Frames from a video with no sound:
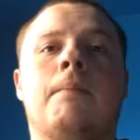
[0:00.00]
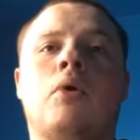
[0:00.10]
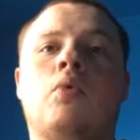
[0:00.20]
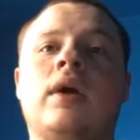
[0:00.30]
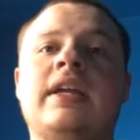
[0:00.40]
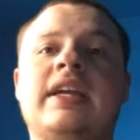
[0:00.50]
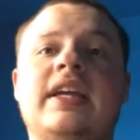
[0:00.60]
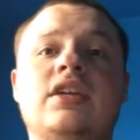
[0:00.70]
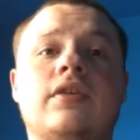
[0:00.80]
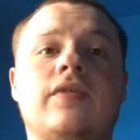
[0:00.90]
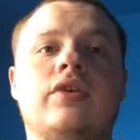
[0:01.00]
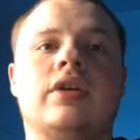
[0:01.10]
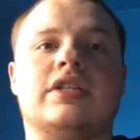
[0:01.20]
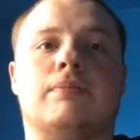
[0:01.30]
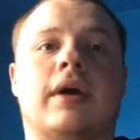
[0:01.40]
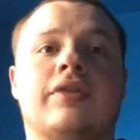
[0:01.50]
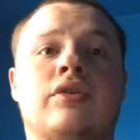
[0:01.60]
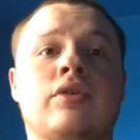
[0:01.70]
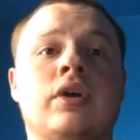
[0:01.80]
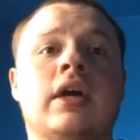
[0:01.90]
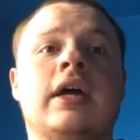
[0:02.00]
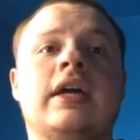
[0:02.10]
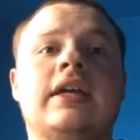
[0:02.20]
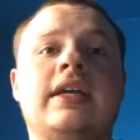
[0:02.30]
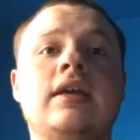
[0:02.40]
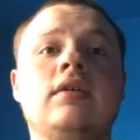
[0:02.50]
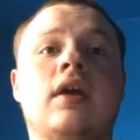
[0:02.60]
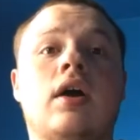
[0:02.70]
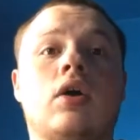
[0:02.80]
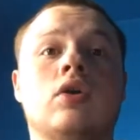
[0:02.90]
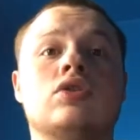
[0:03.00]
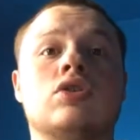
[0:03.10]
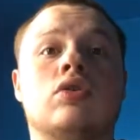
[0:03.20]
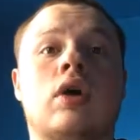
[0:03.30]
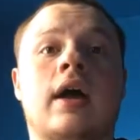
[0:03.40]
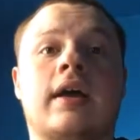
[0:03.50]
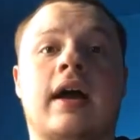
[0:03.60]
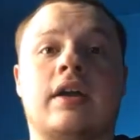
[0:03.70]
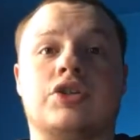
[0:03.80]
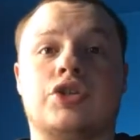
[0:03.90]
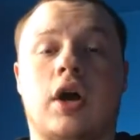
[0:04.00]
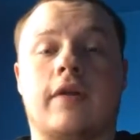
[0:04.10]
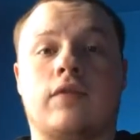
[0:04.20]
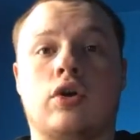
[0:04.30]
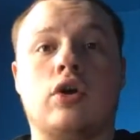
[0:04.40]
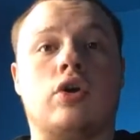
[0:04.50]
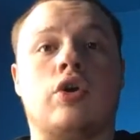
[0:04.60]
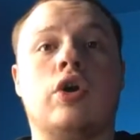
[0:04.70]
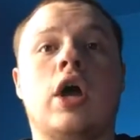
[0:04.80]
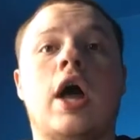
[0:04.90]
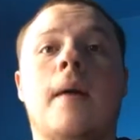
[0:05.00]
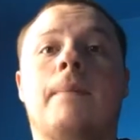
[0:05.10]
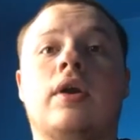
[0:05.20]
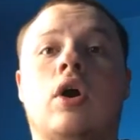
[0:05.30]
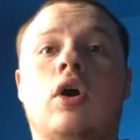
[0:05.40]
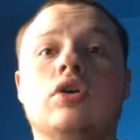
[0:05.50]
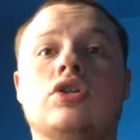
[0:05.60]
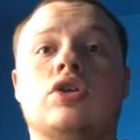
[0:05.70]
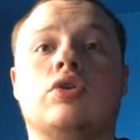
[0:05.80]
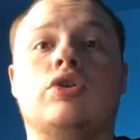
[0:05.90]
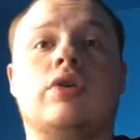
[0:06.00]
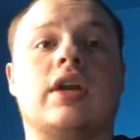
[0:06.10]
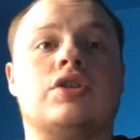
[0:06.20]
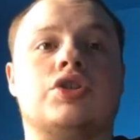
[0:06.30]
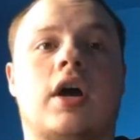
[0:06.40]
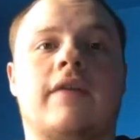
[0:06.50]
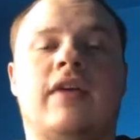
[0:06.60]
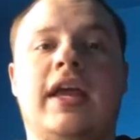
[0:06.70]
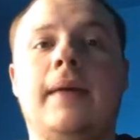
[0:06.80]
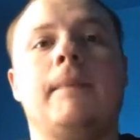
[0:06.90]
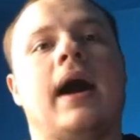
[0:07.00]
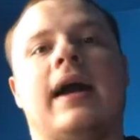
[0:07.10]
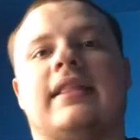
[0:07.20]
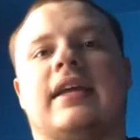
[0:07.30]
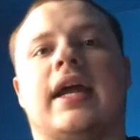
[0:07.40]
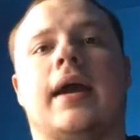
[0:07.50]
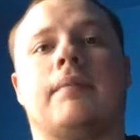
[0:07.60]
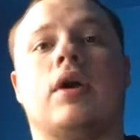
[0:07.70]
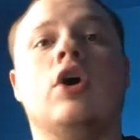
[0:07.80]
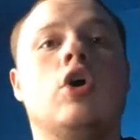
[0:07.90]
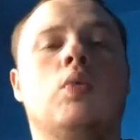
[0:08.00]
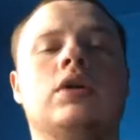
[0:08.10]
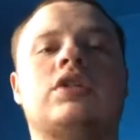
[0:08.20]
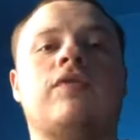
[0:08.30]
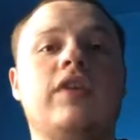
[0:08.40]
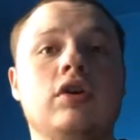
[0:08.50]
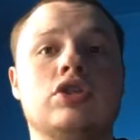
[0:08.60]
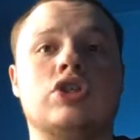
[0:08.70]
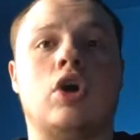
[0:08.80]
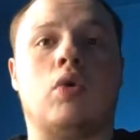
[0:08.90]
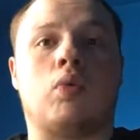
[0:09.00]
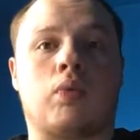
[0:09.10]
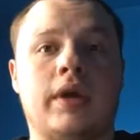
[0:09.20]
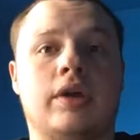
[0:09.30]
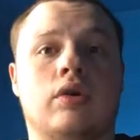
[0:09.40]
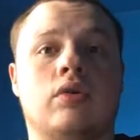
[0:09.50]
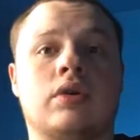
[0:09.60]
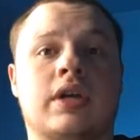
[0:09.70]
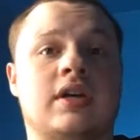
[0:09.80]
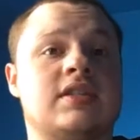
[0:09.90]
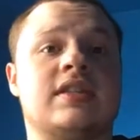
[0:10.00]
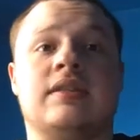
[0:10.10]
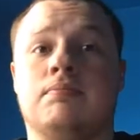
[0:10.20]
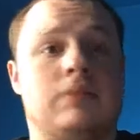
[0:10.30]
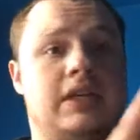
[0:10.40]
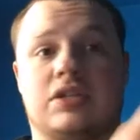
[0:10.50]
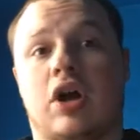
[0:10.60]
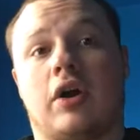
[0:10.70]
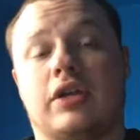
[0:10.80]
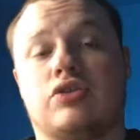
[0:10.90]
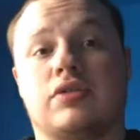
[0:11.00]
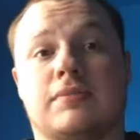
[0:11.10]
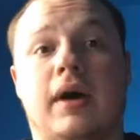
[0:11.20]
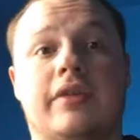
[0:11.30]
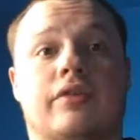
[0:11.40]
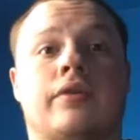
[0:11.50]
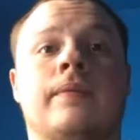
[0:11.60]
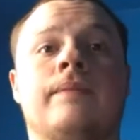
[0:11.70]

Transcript: But when he interviewed his mother, he not also got a shot of her, but also you get a shot of him behind the camera, which feels so real because he's talking to his mother.